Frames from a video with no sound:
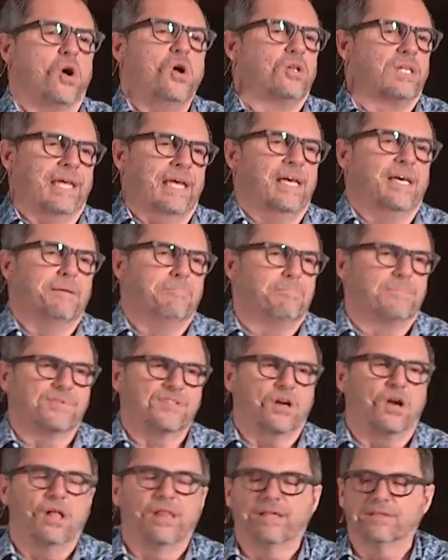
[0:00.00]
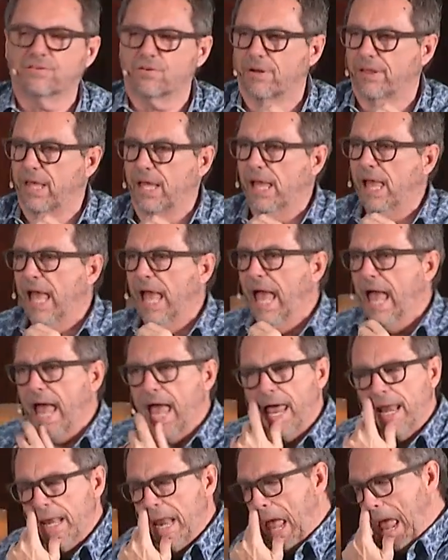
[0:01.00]
old hymns and all that sort of
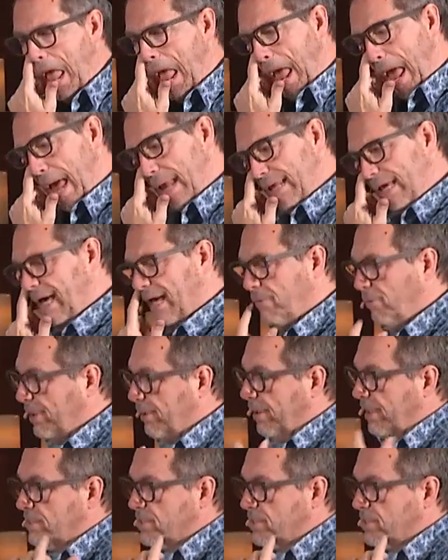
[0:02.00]
thing. And yet we were